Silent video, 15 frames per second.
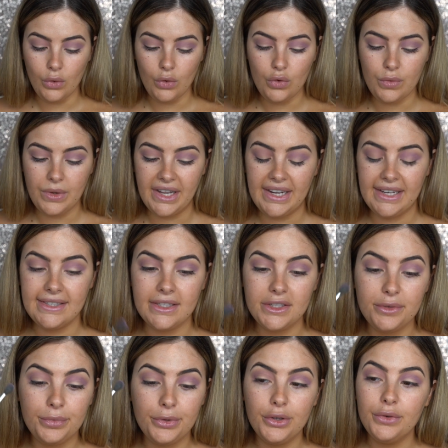Oh, we're getting
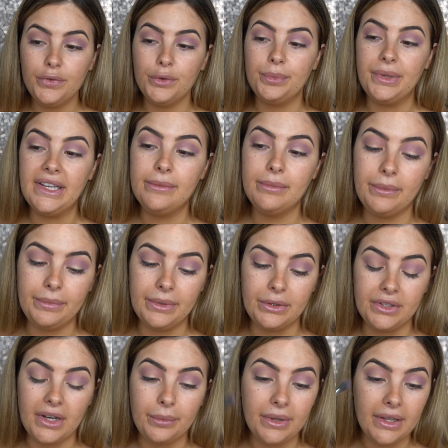such a beautiful pigment
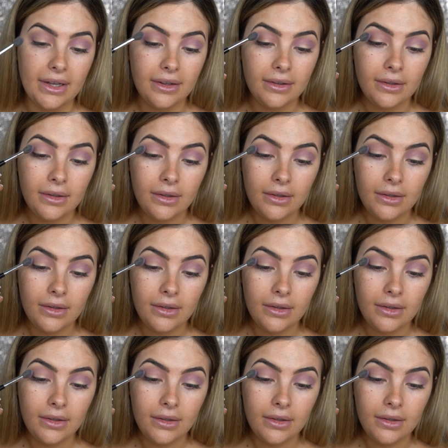build up here.